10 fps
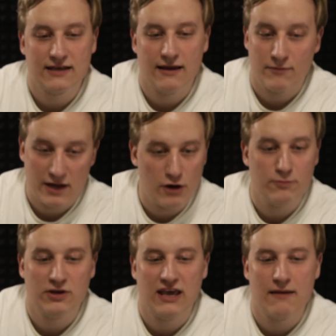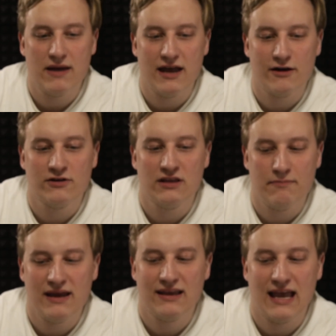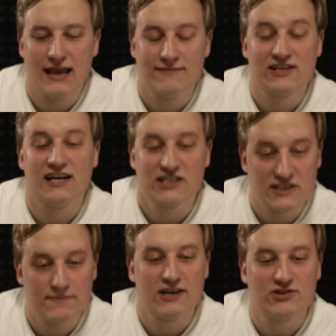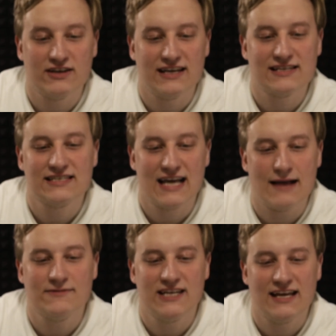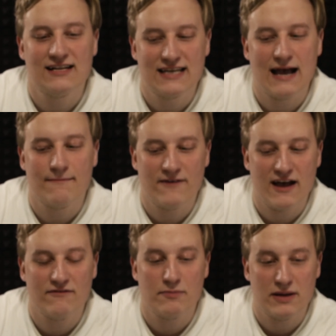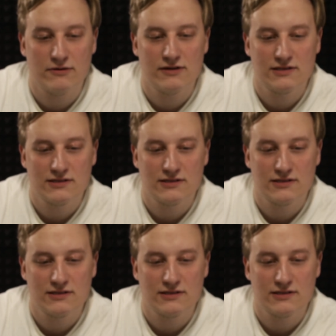And we hope you get better in the big games, especially against top 10 and top 5 opponents.